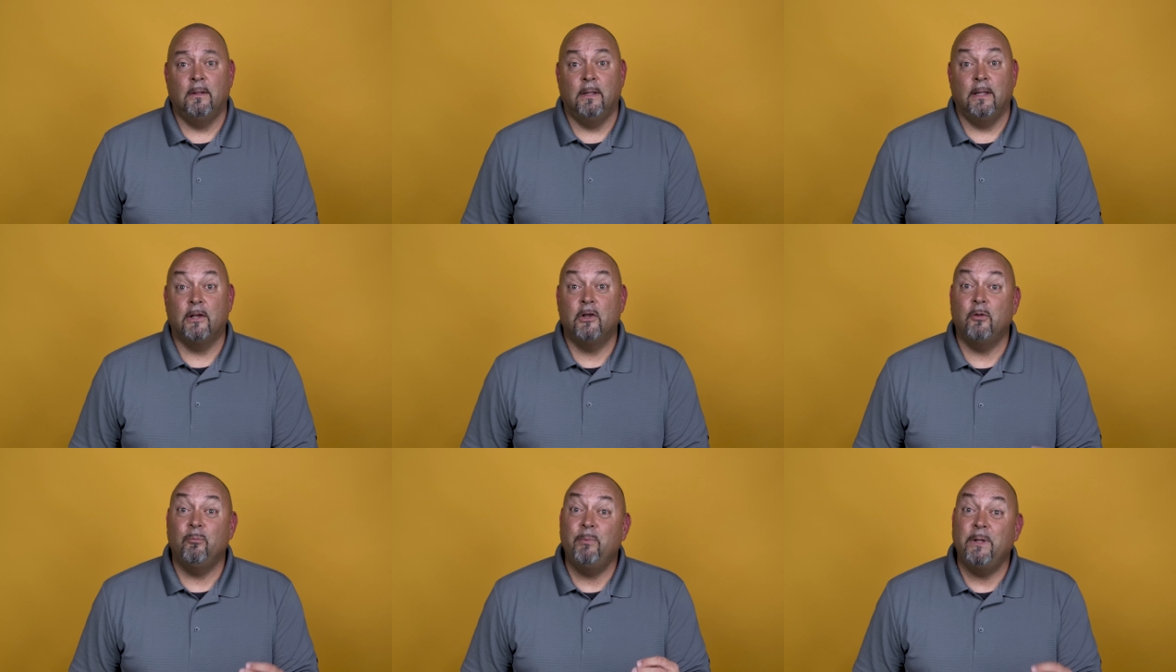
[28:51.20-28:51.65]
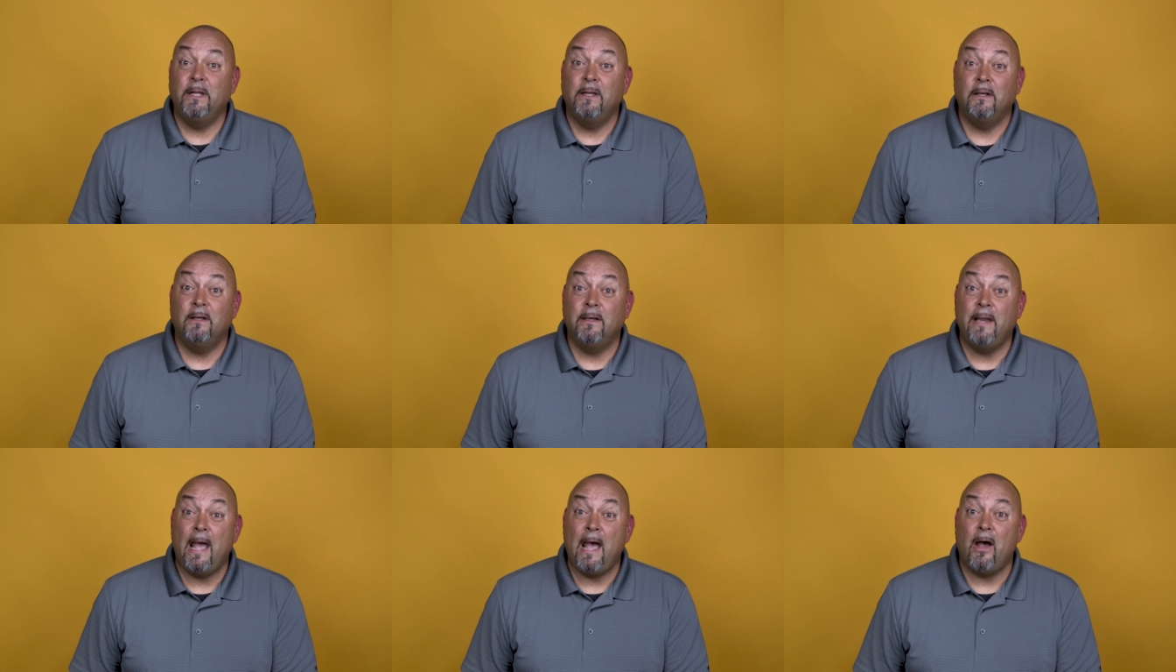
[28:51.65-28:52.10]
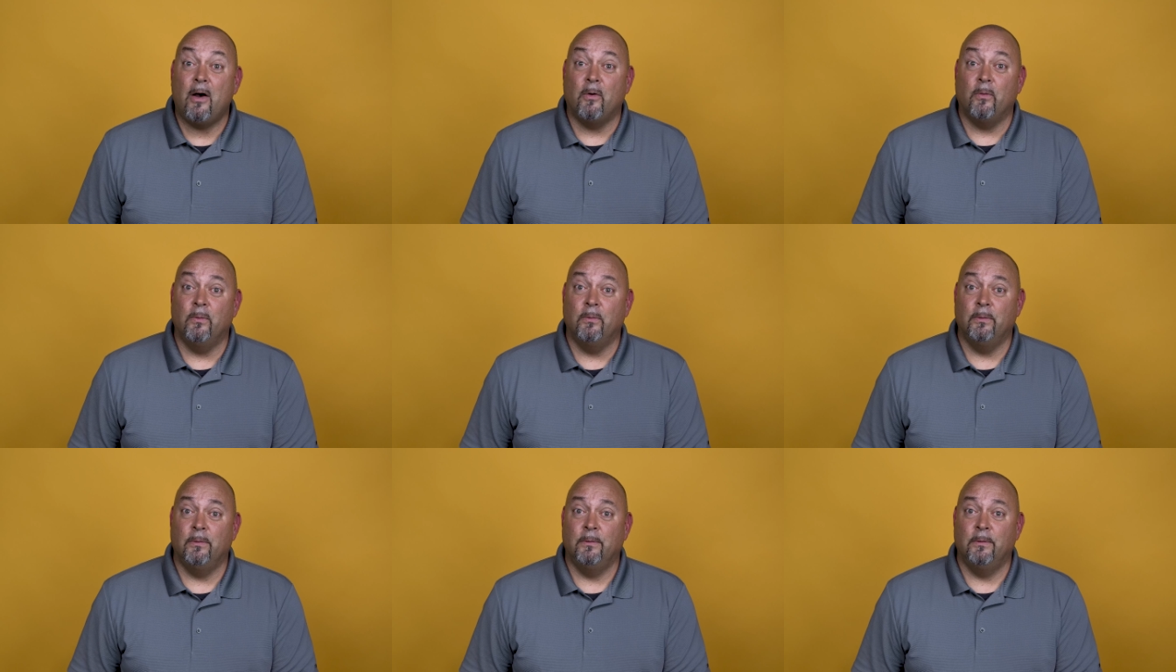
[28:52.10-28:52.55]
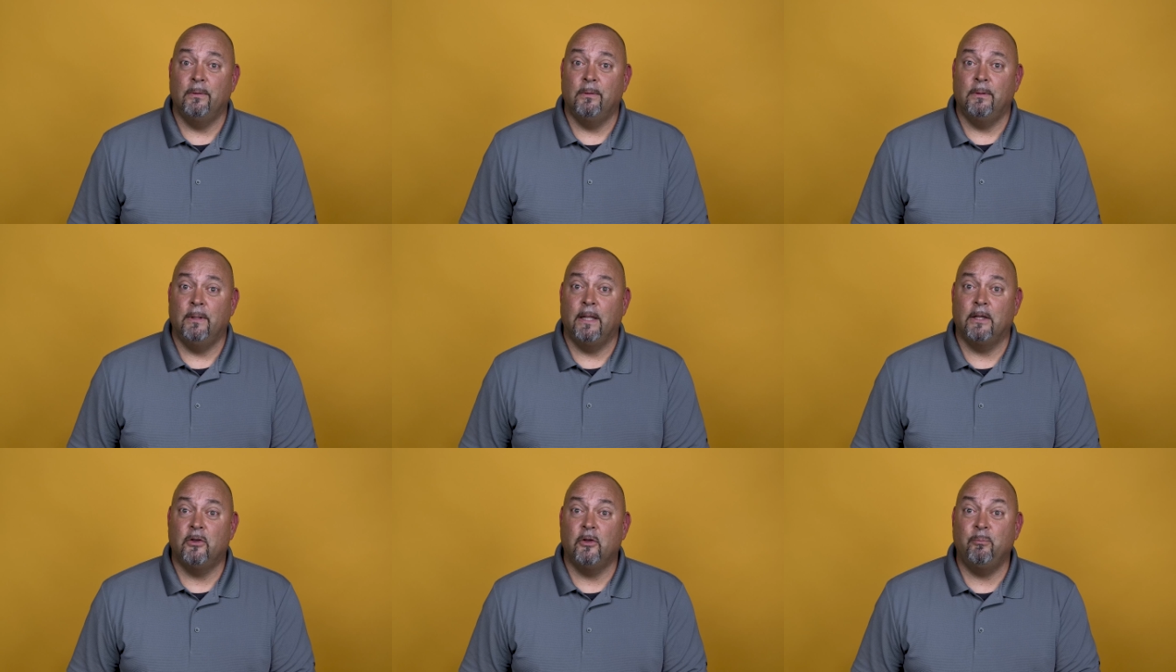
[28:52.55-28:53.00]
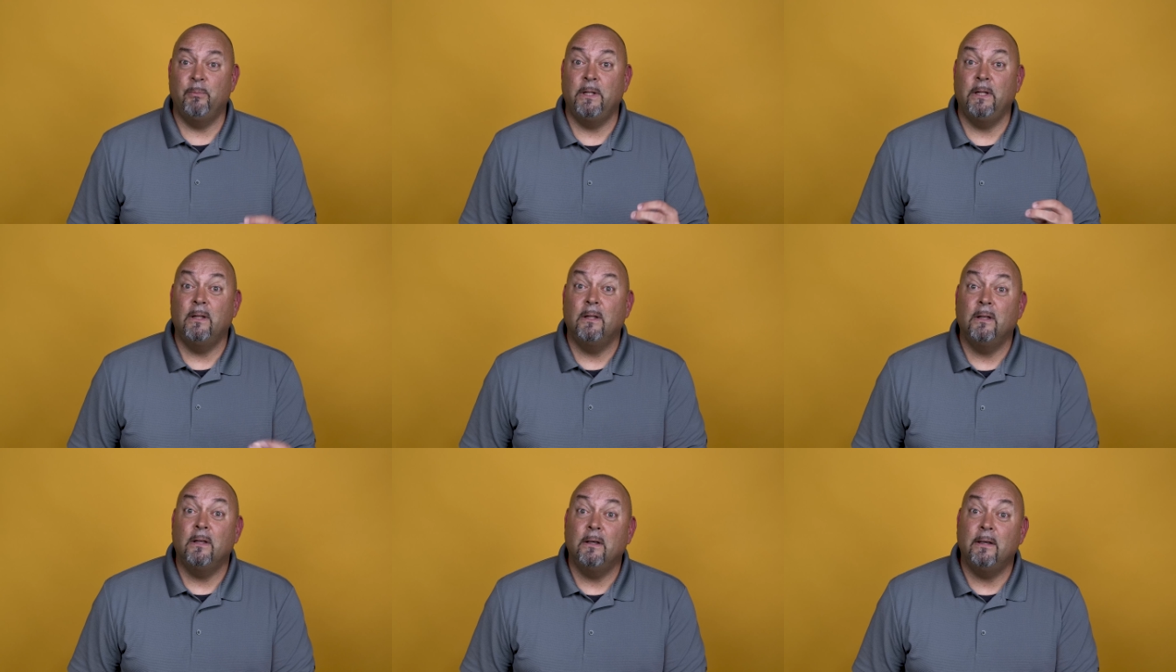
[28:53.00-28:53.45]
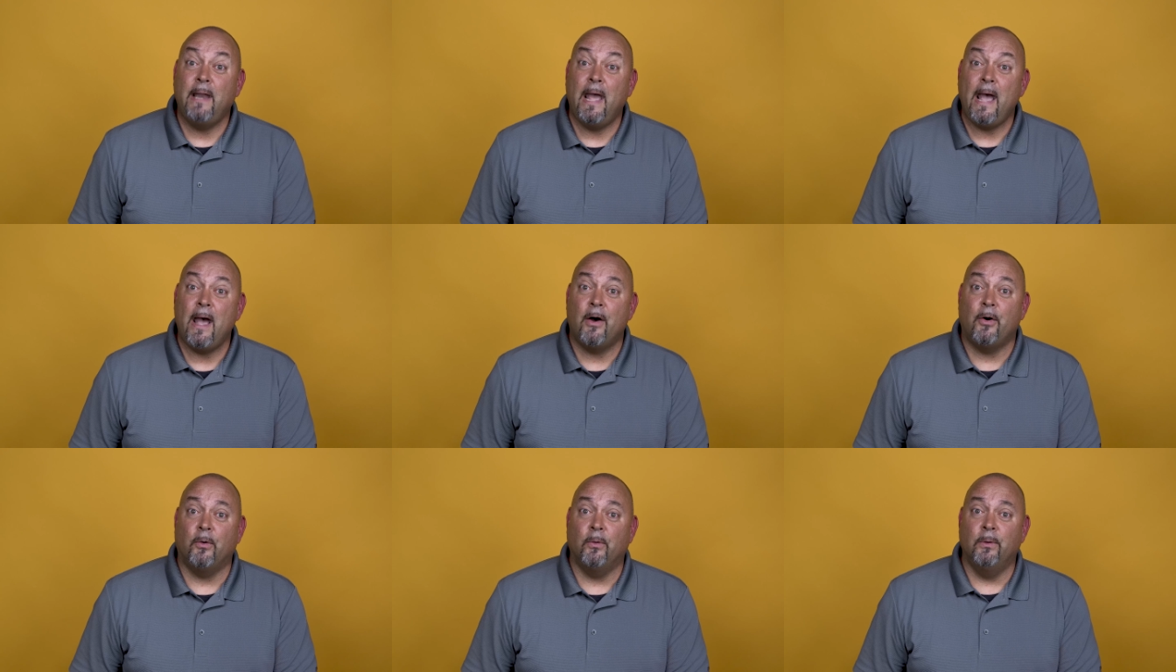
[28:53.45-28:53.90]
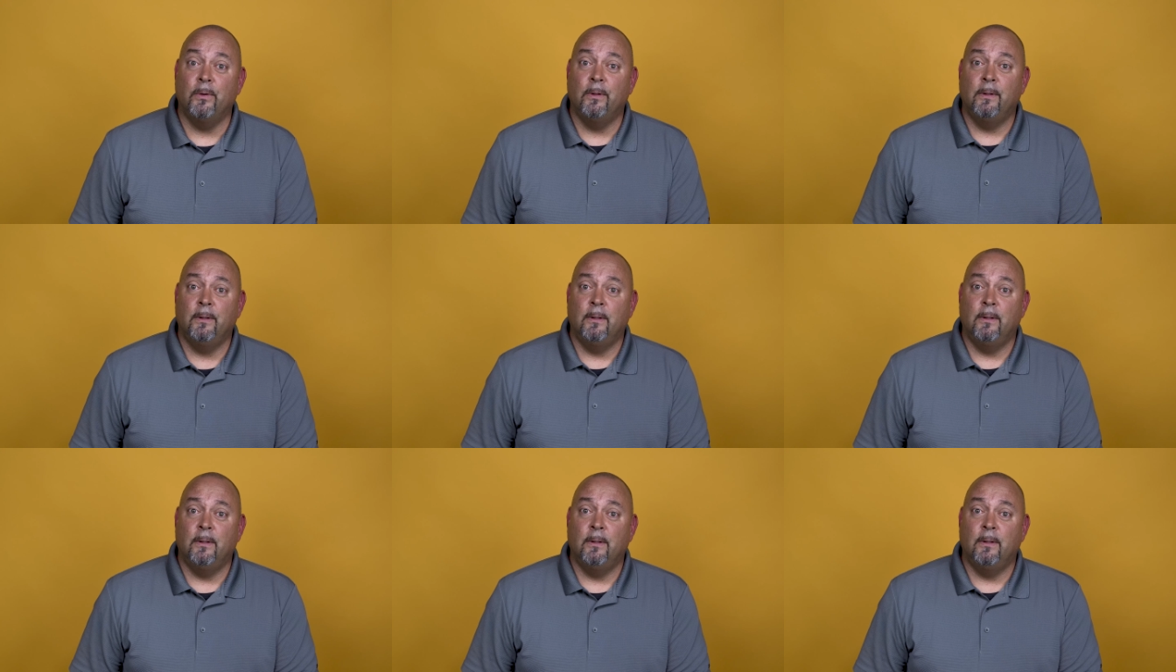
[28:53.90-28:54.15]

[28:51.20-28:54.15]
It could be now. It could be now.